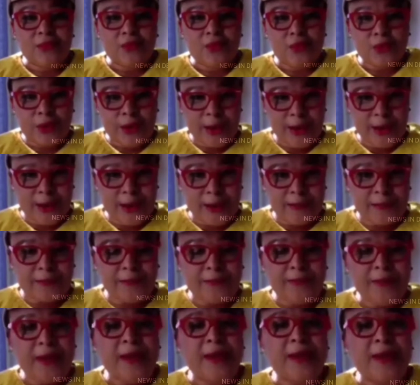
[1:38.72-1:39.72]
on
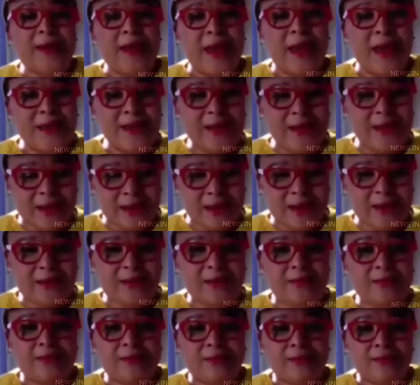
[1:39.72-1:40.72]
him in Kenya
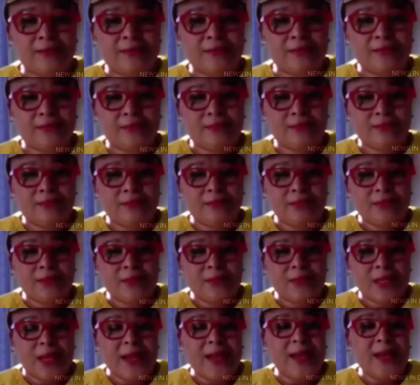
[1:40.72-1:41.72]

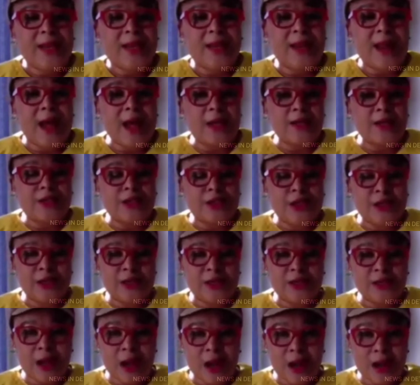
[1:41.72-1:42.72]
enlarged
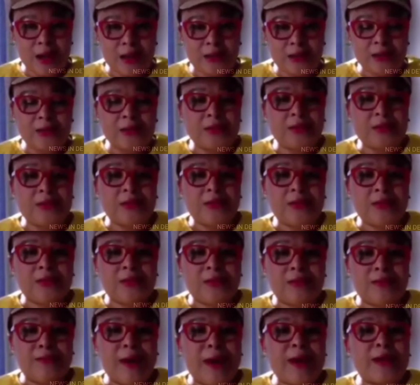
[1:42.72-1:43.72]
his heart
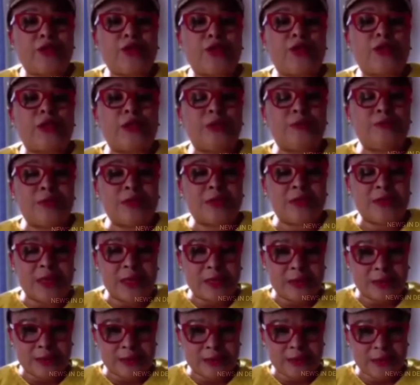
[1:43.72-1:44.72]
by
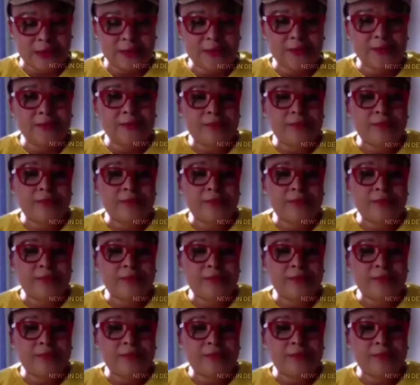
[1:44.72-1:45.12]
13%.